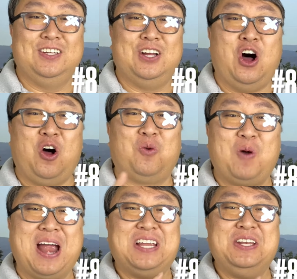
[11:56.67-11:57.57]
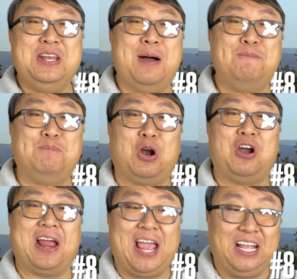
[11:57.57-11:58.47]
All right,
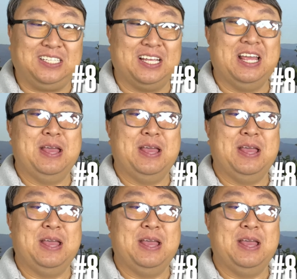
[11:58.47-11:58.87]
number eight.